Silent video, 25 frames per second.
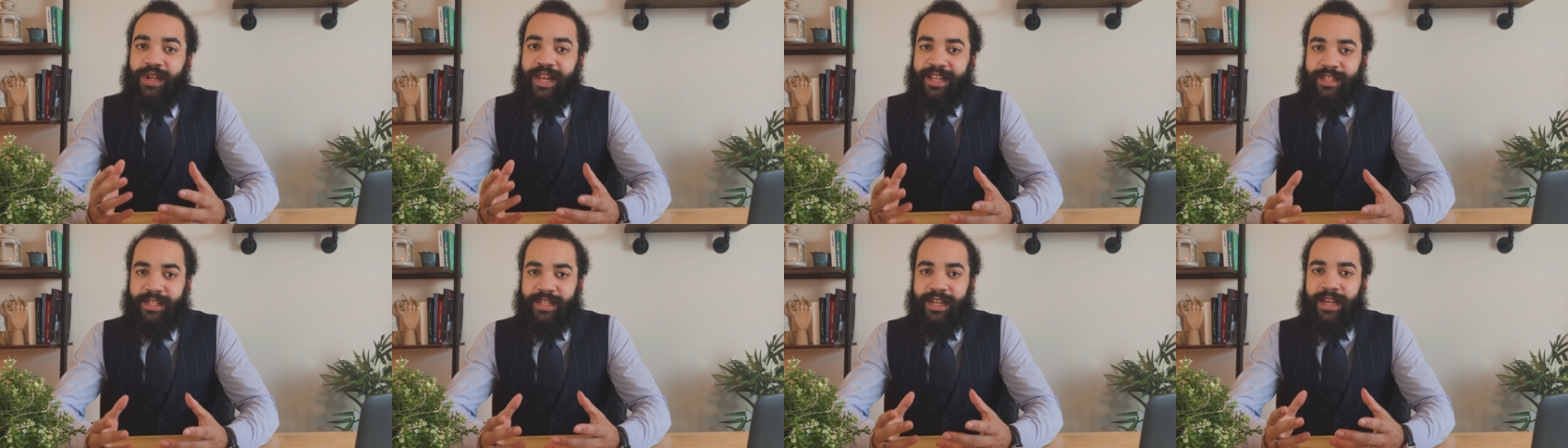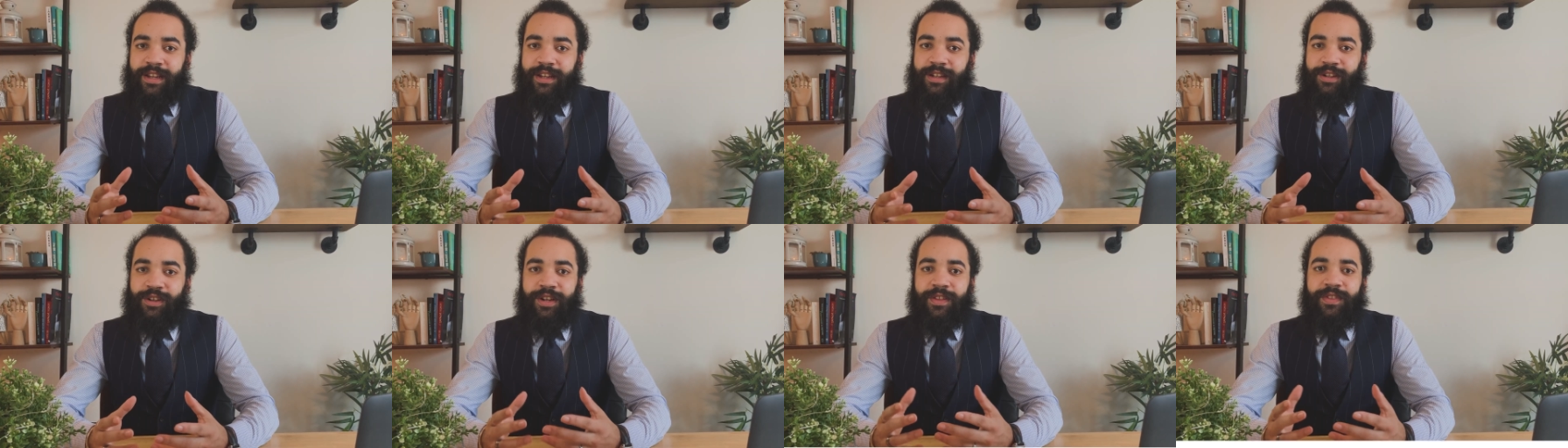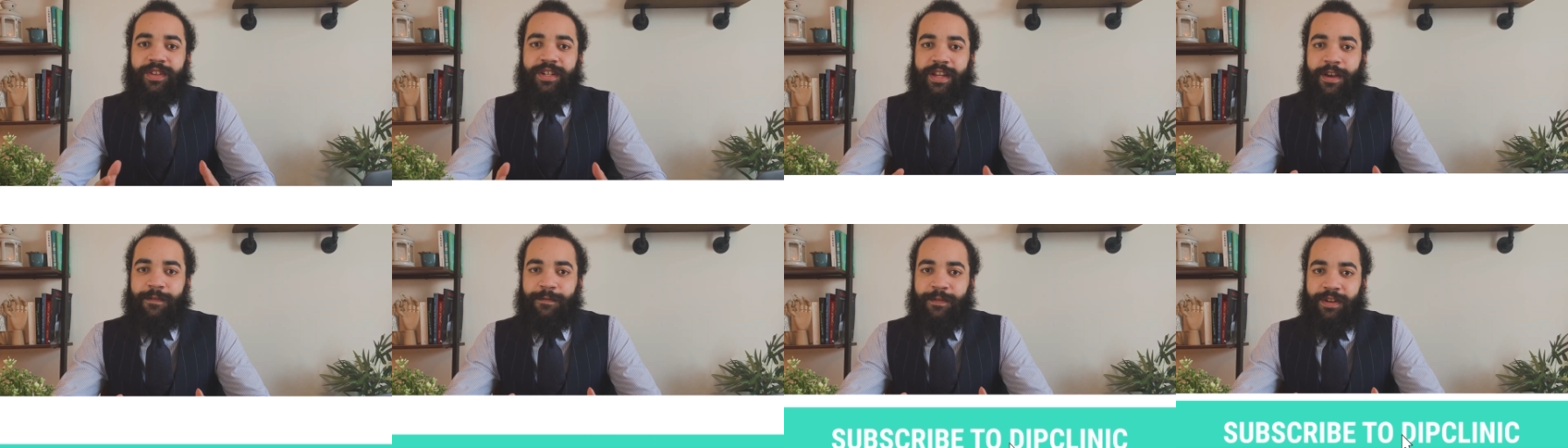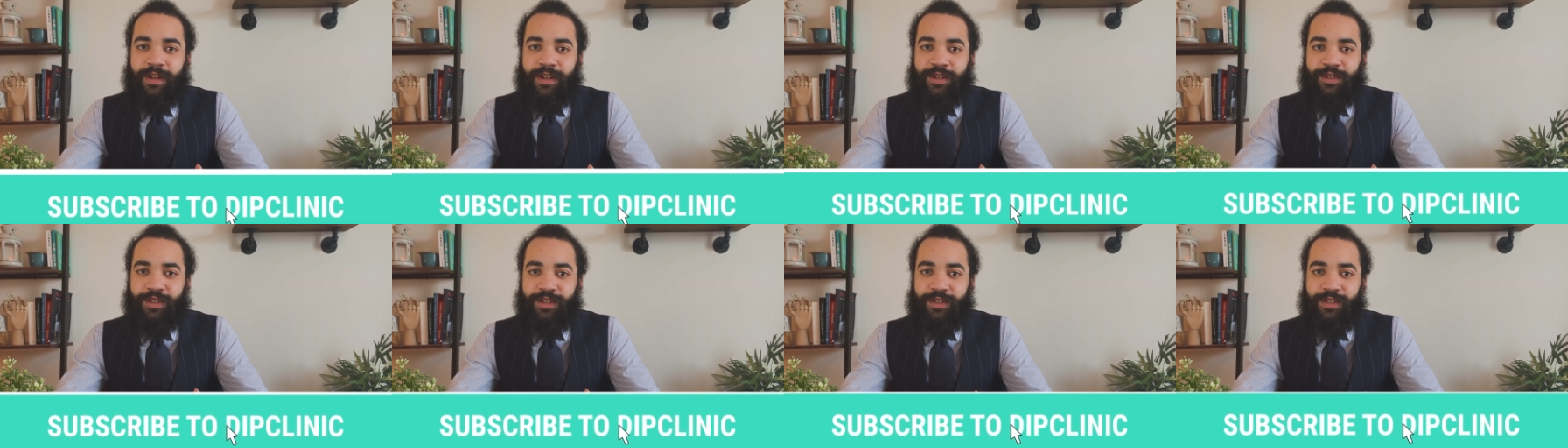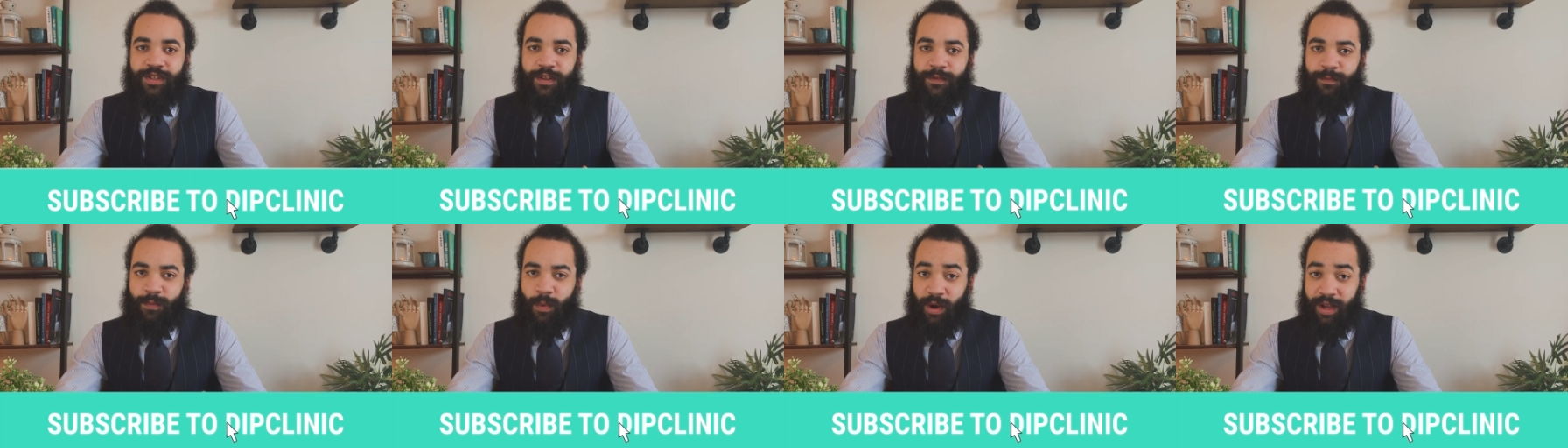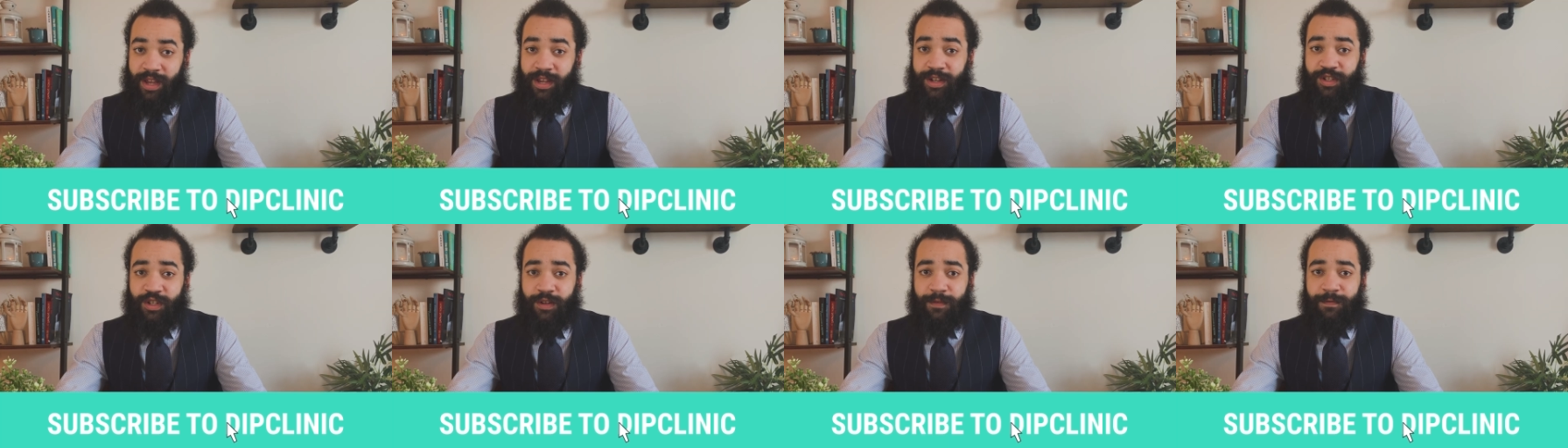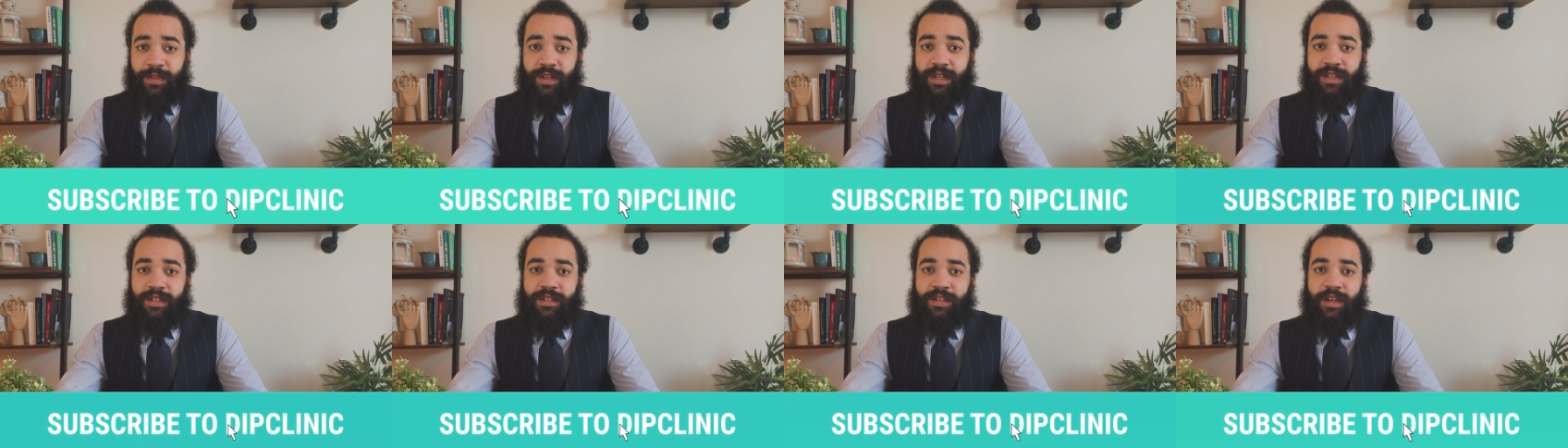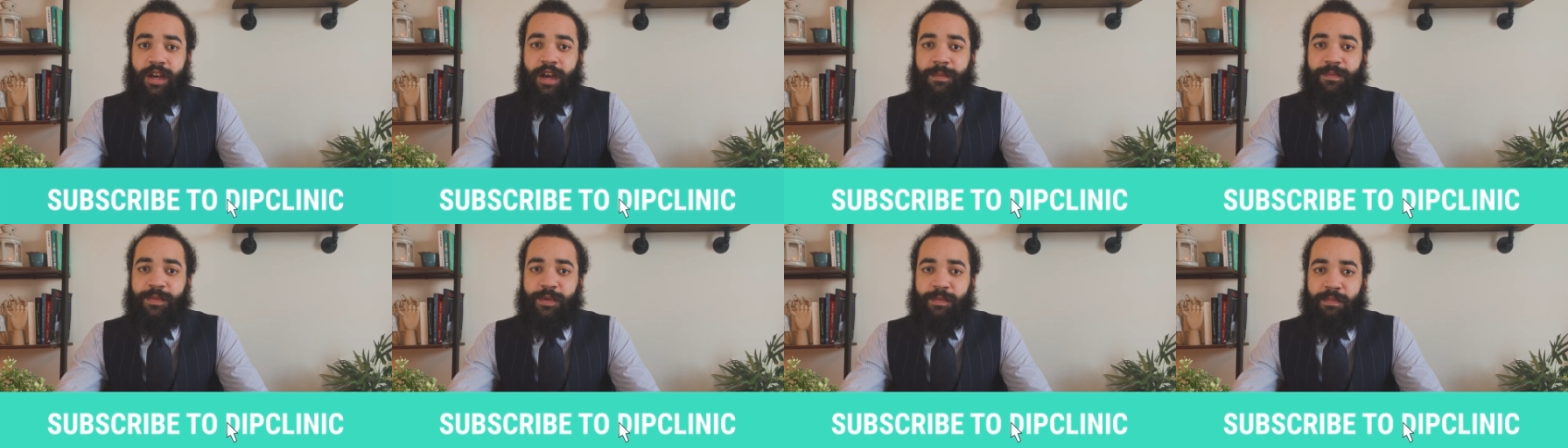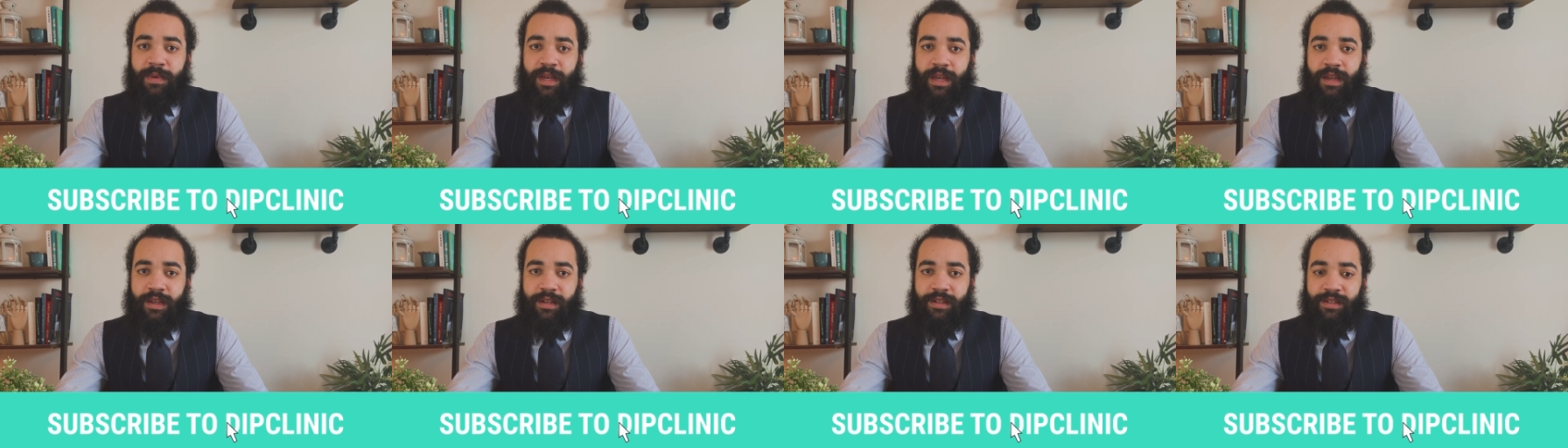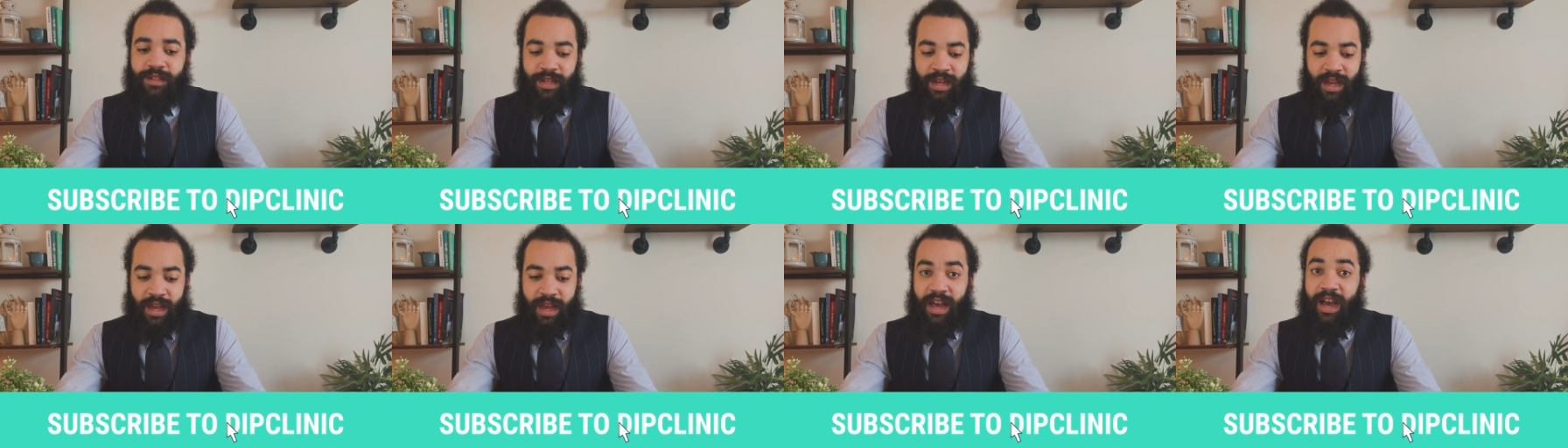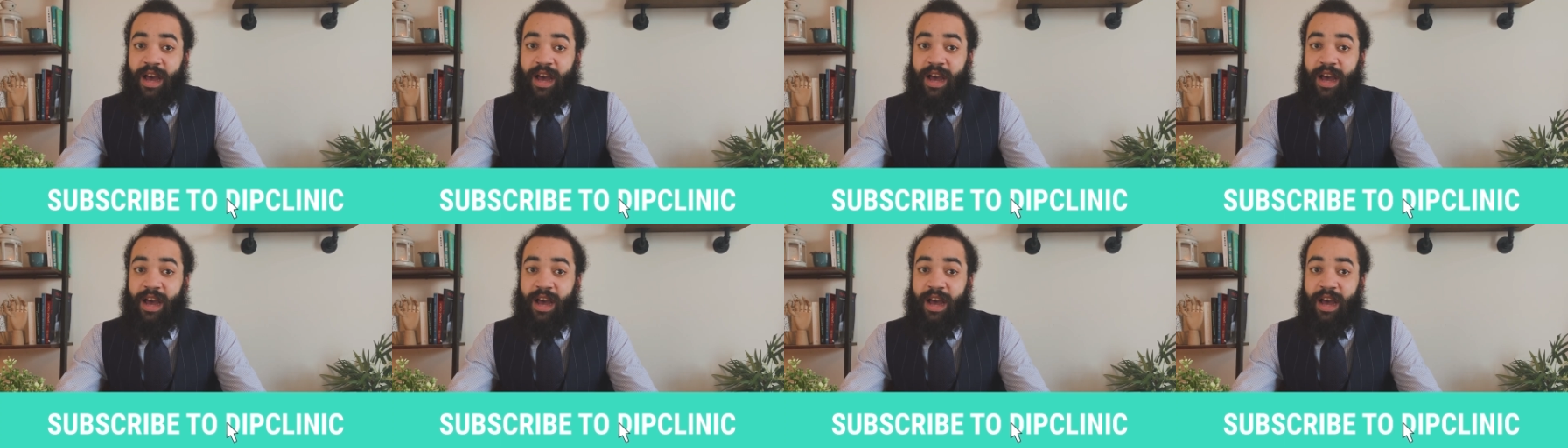let's take a look at the definitions of what each of these terms means